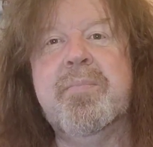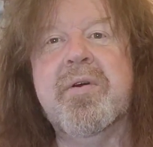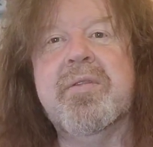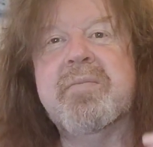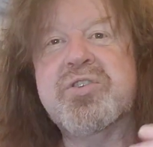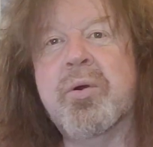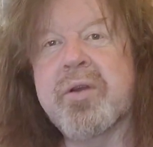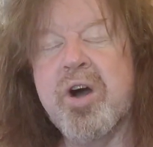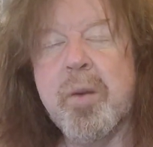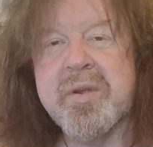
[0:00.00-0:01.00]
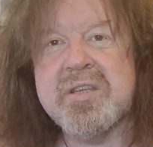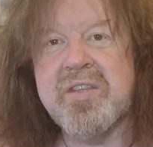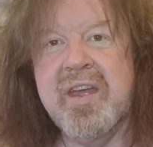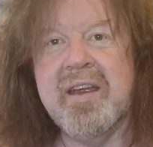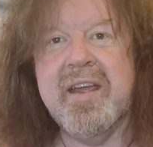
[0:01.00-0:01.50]
But John Carpenter's The
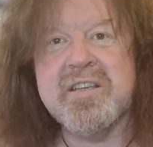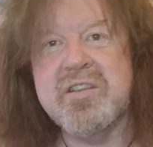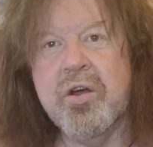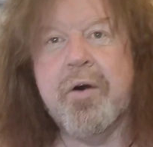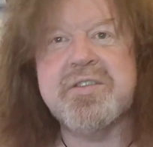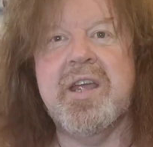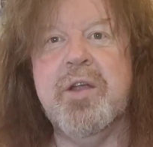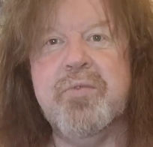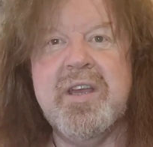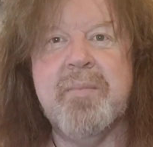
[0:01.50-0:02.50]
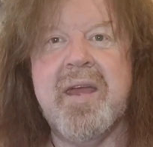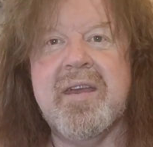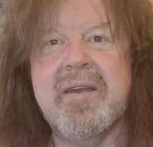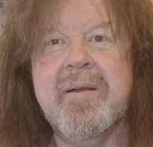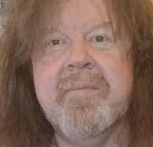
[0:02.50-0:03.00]
Thing is not a
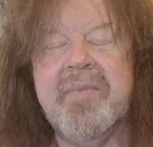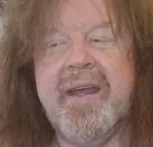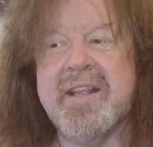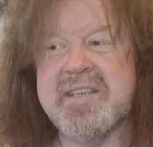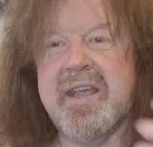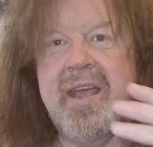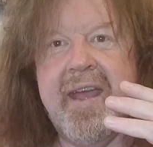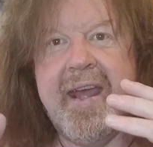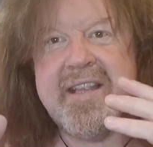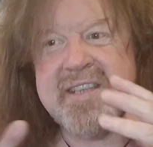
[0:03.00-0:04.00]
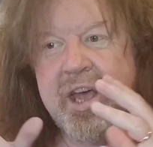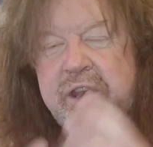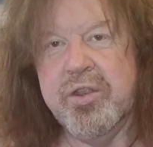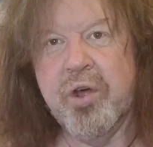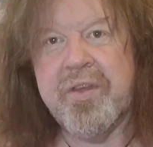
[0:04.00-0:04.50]
remake. It's It's
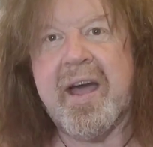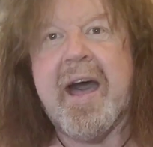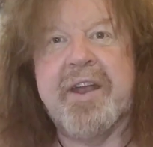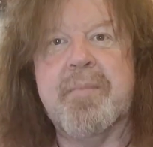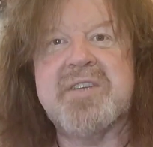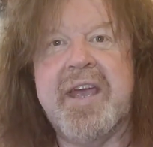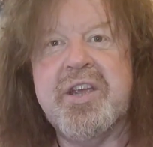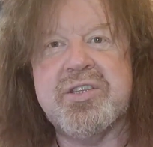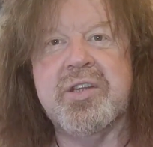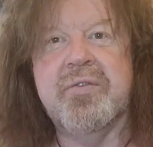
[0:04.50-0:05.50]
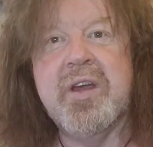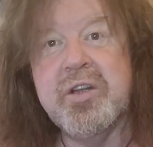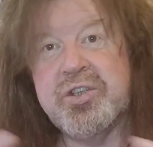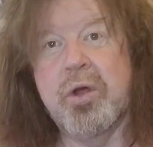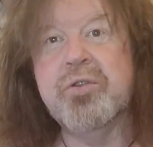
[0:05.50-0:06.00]
another adaptation
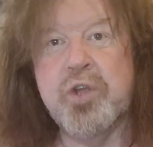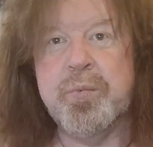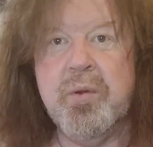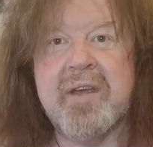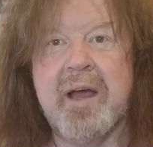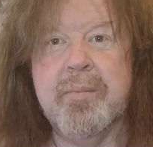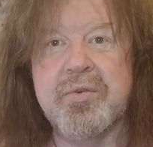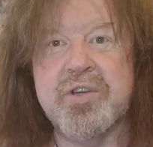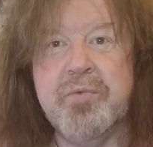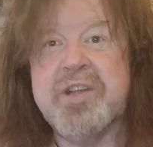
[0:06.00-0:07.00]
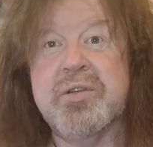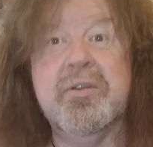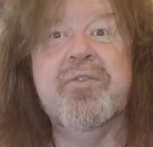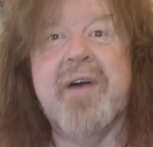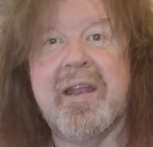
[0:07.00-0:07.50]
of John W. Campbell's original
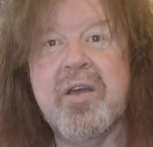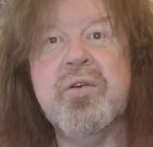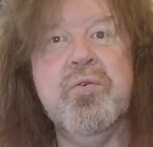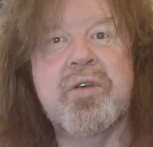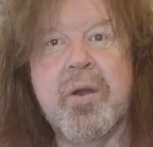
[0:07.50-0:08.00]
novella, Who